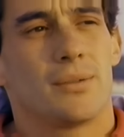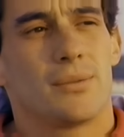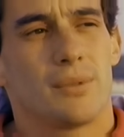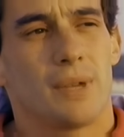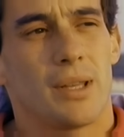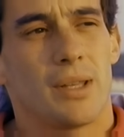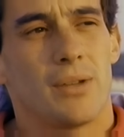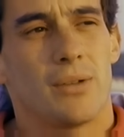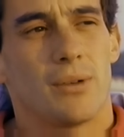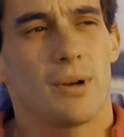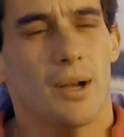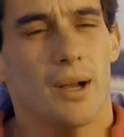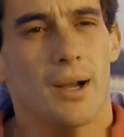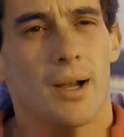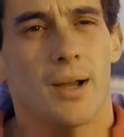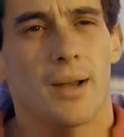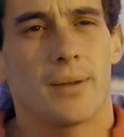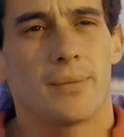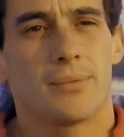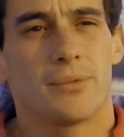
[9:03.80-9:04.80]
when you
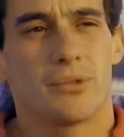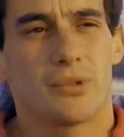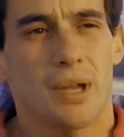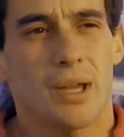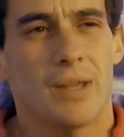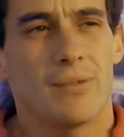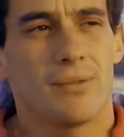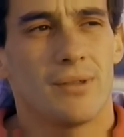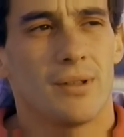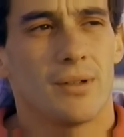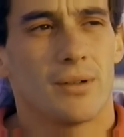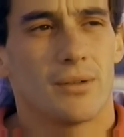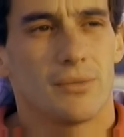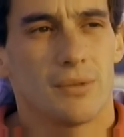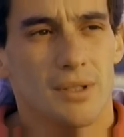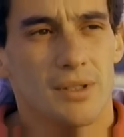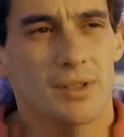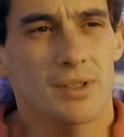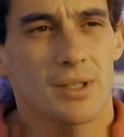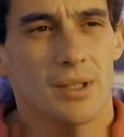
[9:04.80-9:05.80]
are driving, you are
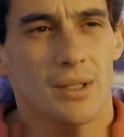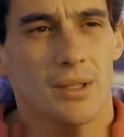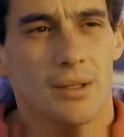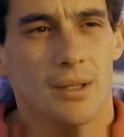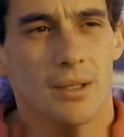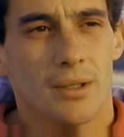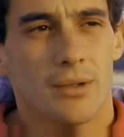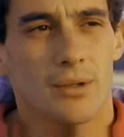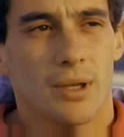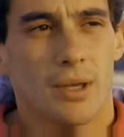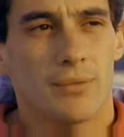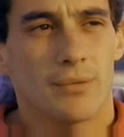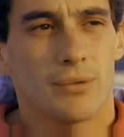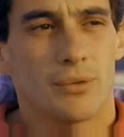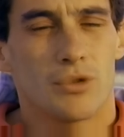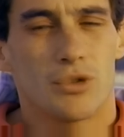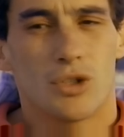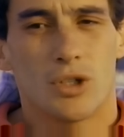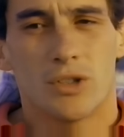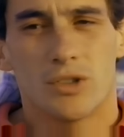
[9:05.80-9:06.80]
risking, and you have
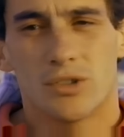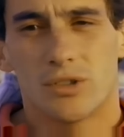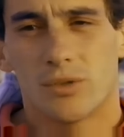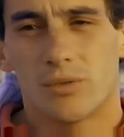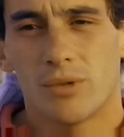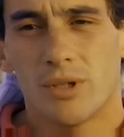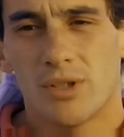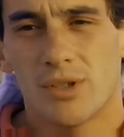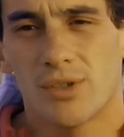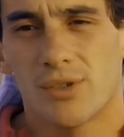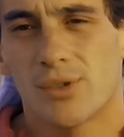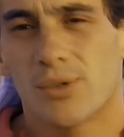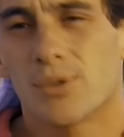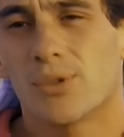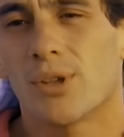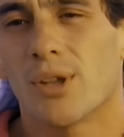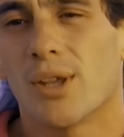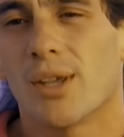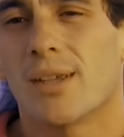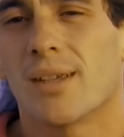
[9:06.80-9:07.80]
to judge the risks you
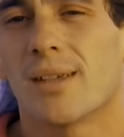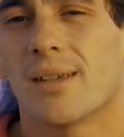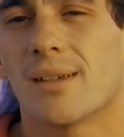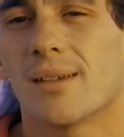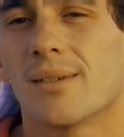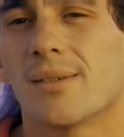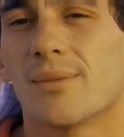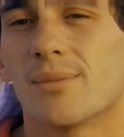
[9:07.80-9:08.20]
take.